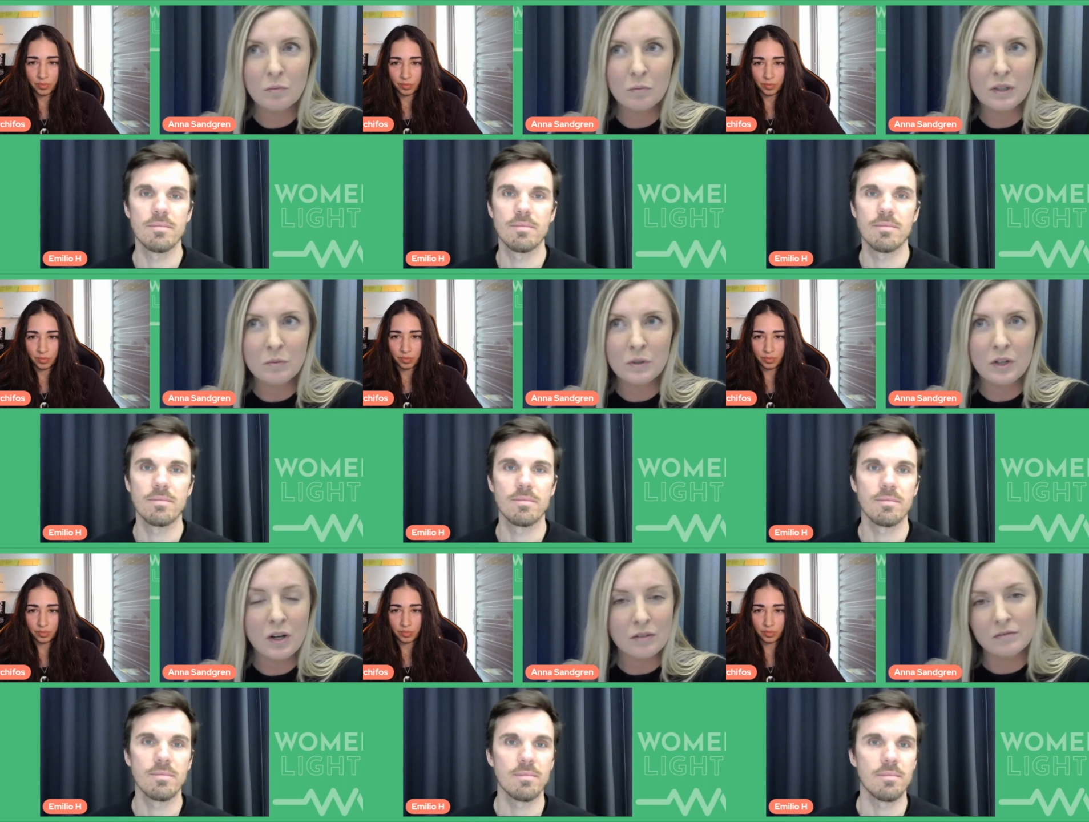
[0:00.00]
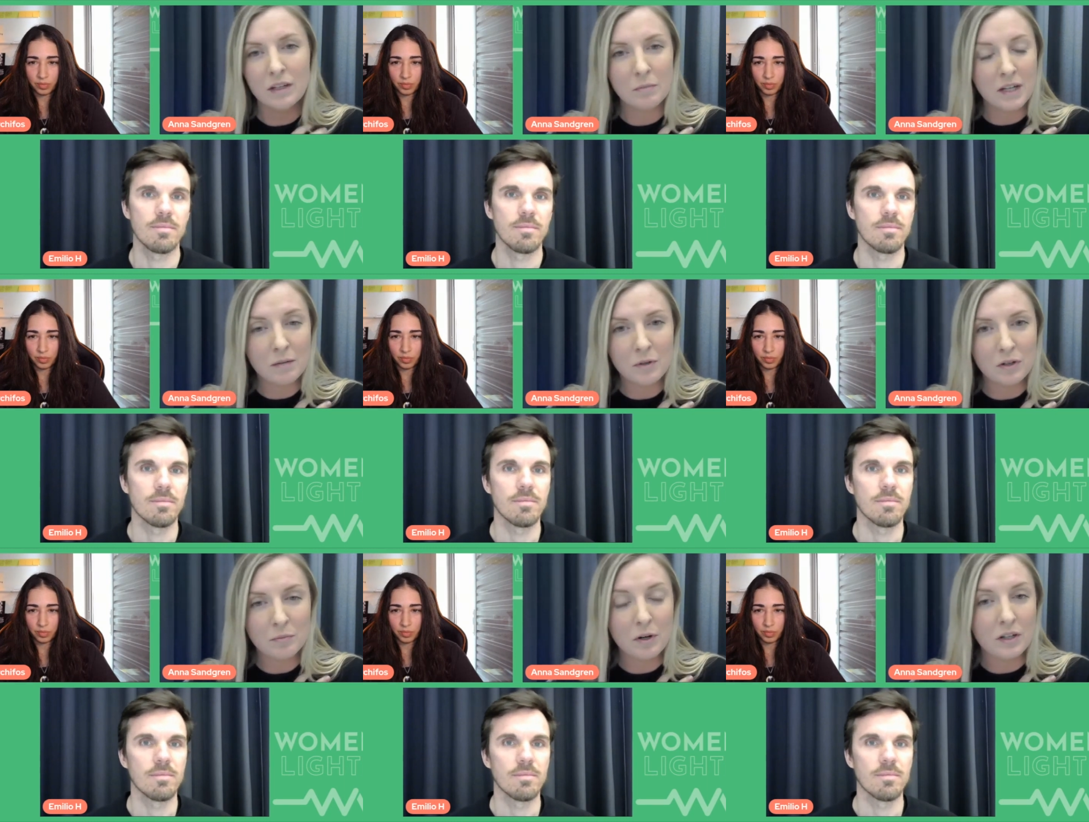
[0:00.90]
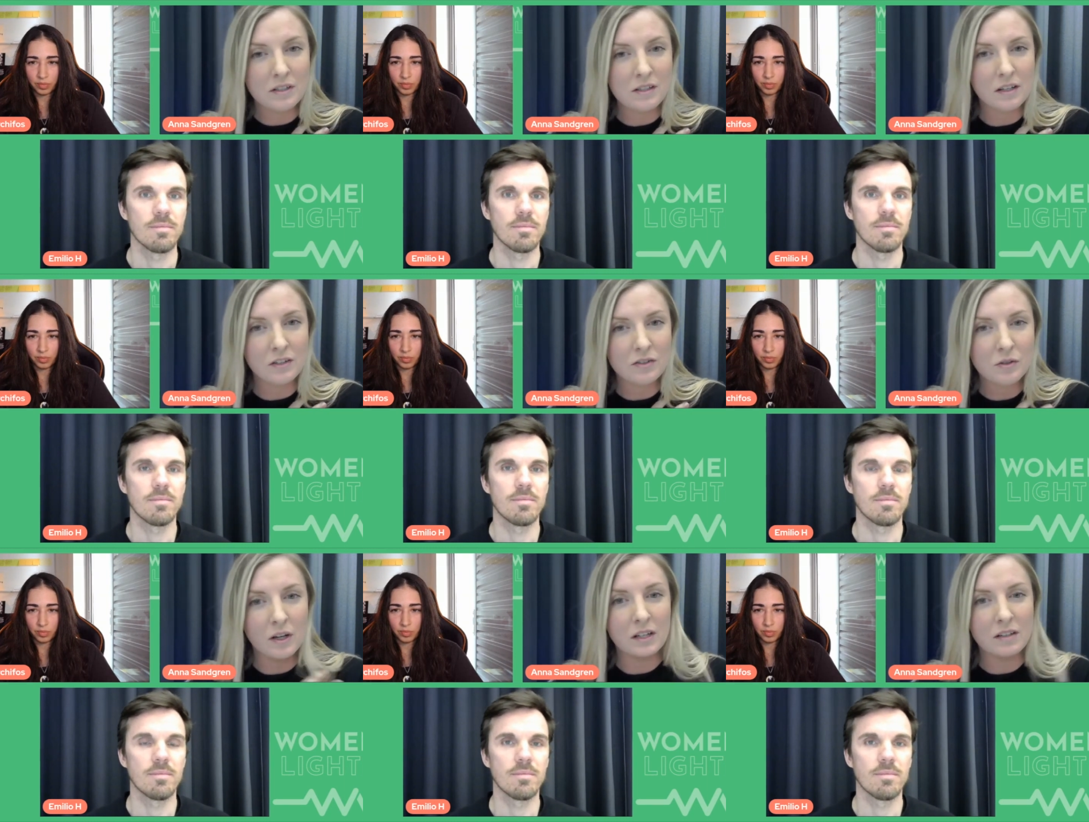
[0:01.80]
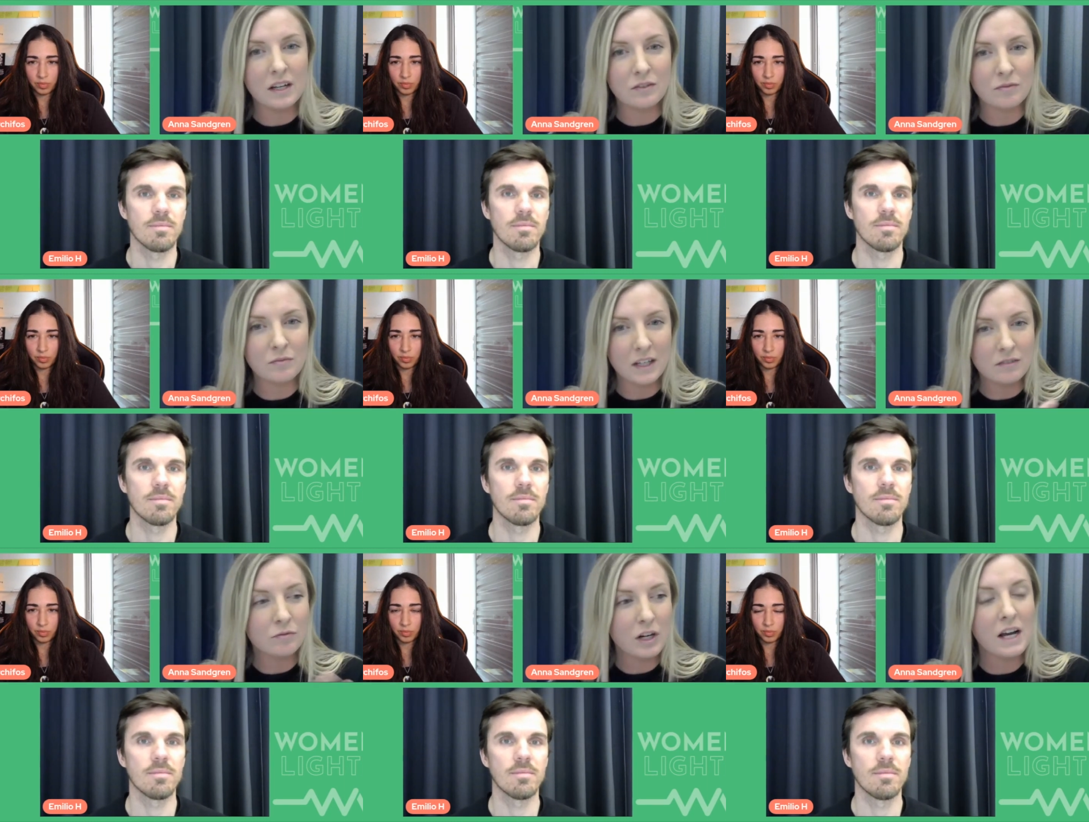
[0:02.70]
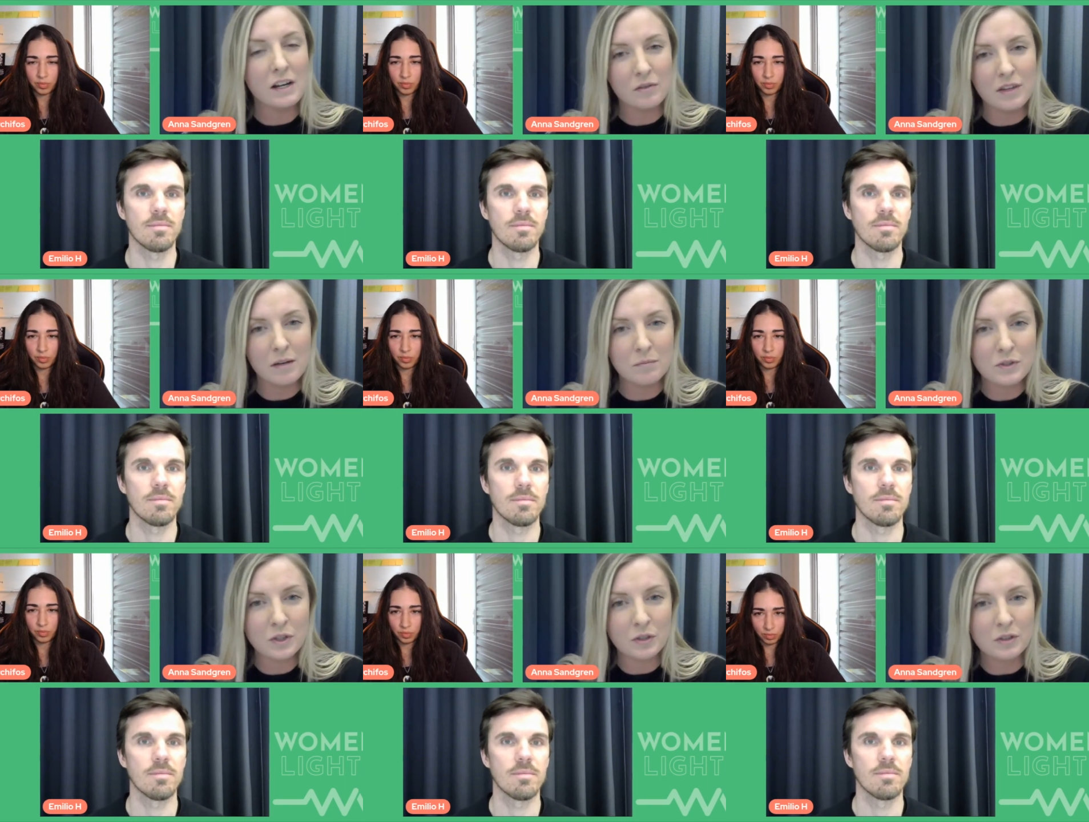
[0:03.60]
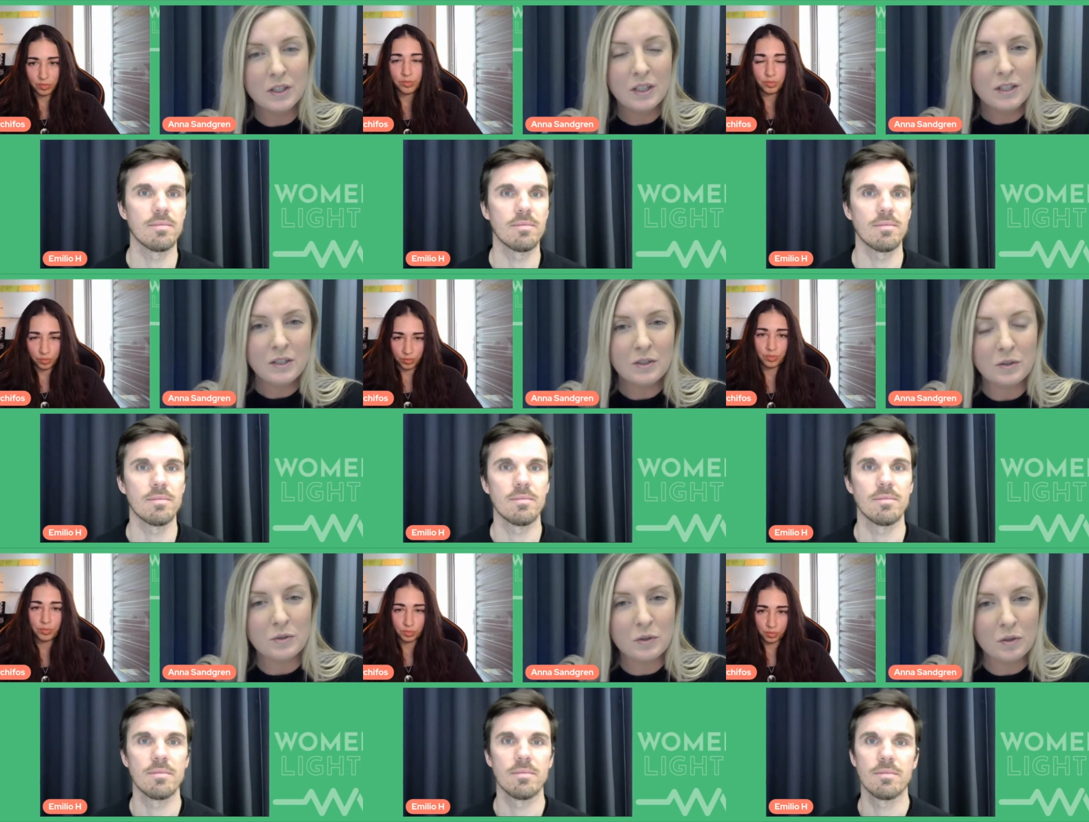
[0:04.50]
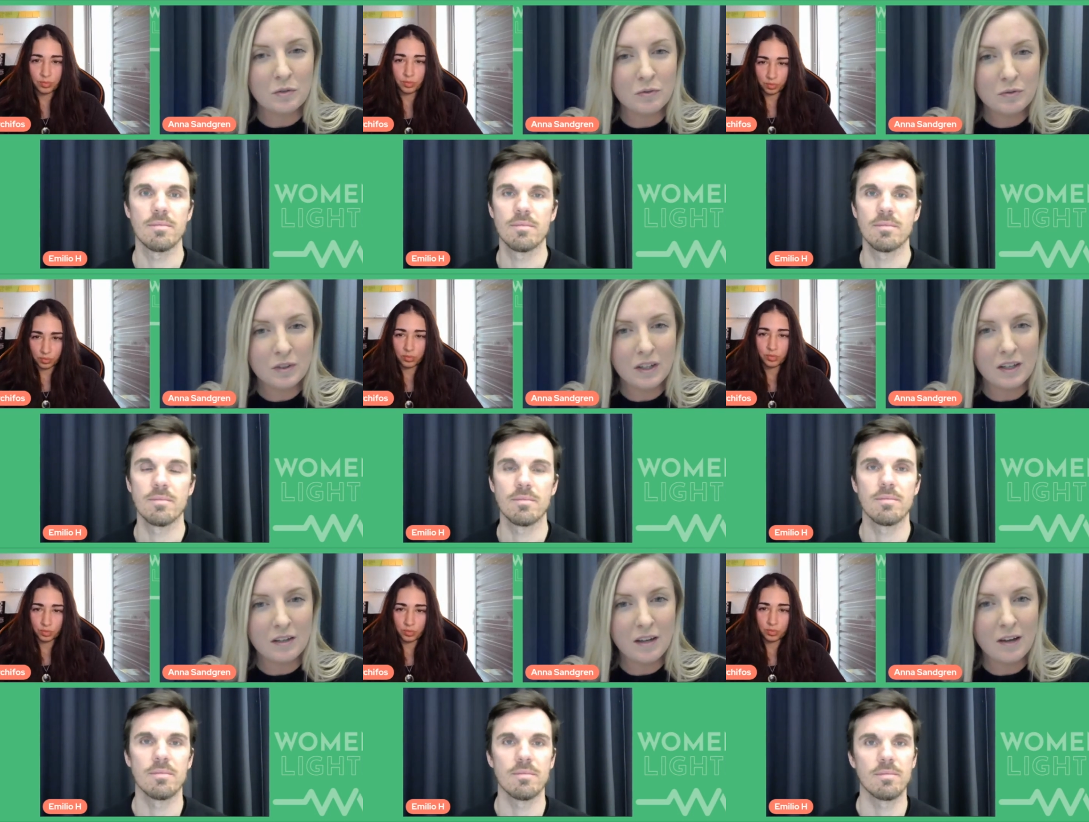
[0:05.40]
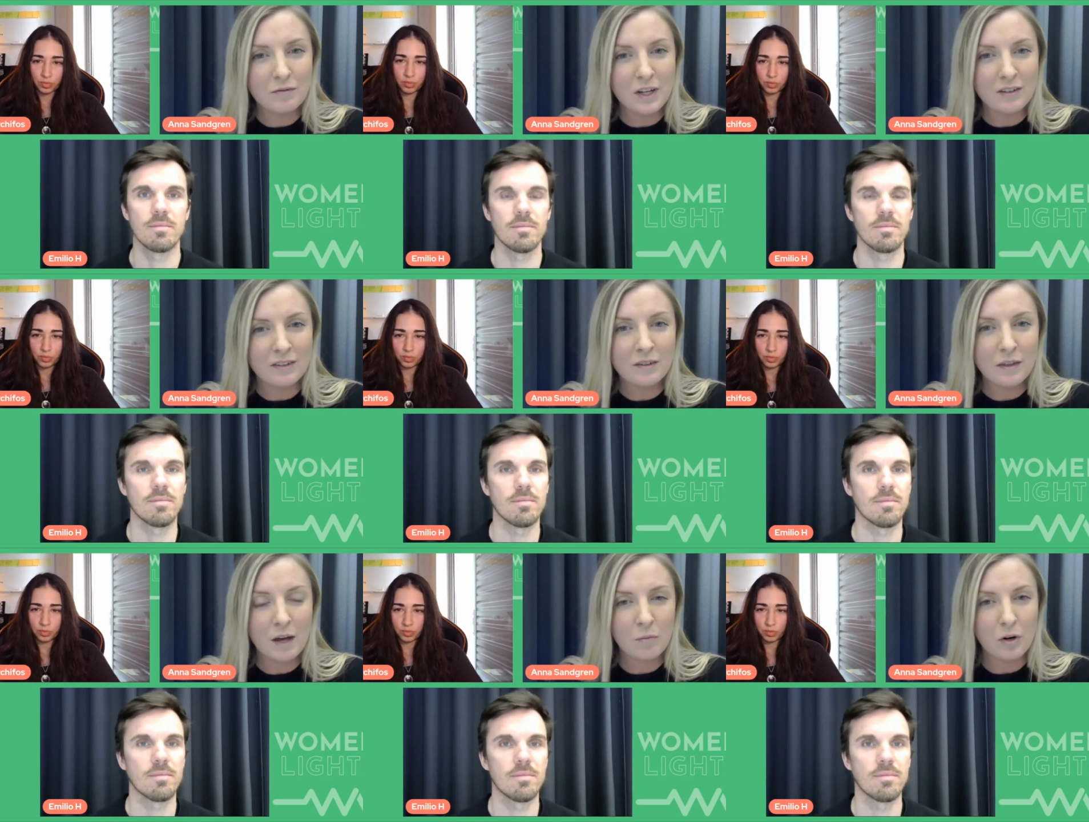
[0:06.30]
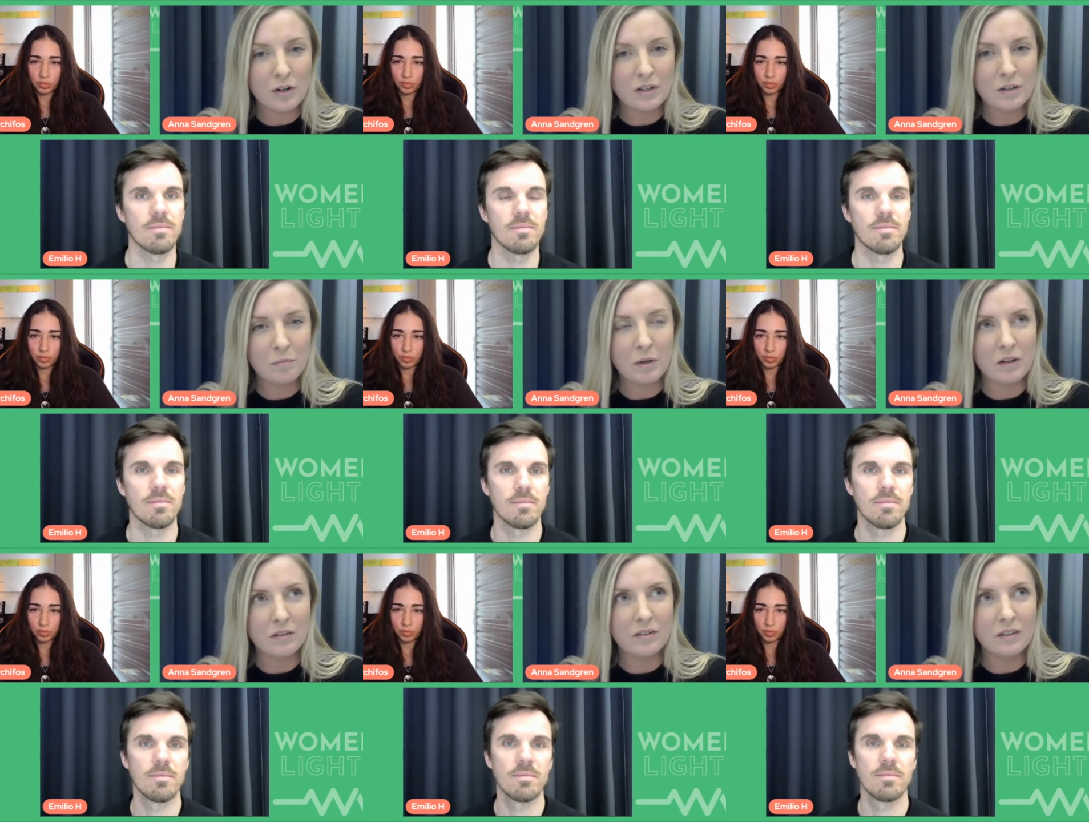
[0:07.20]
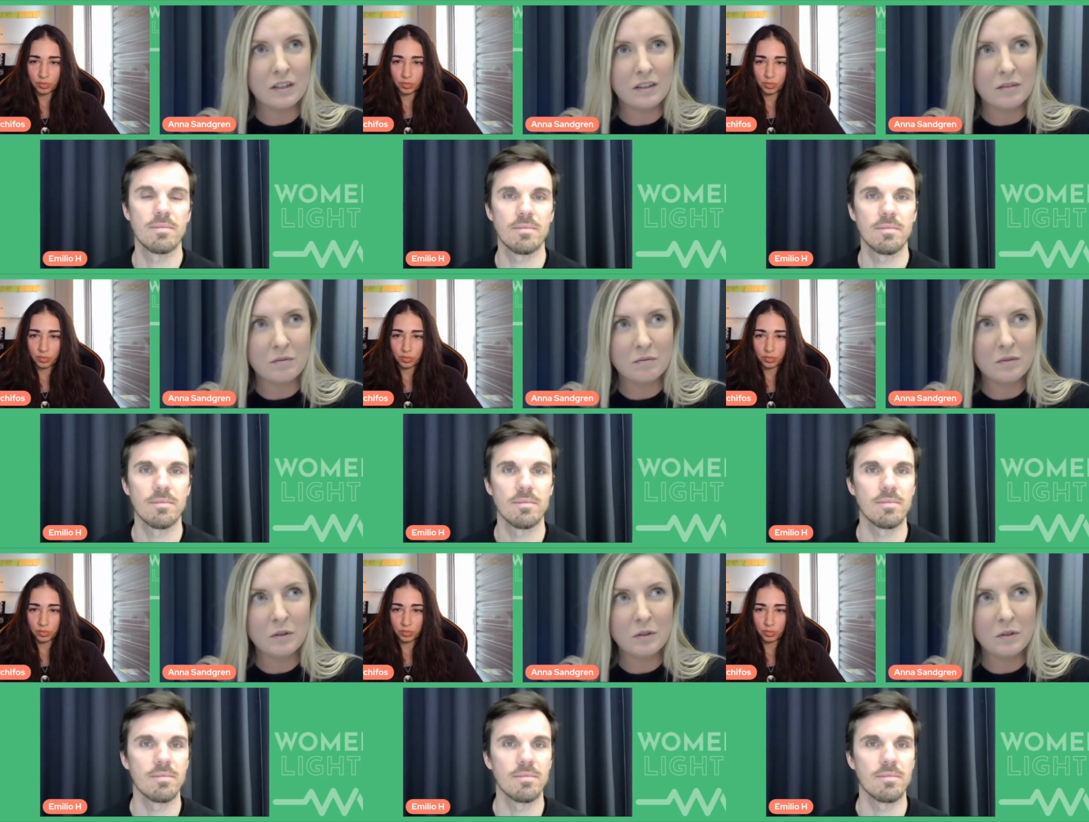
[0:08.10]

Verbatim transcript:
Speaker 1: we, we're not, I mean, I'm not a product designer, so I, I, I rely on them to to sort of uh, have done that work, but uh,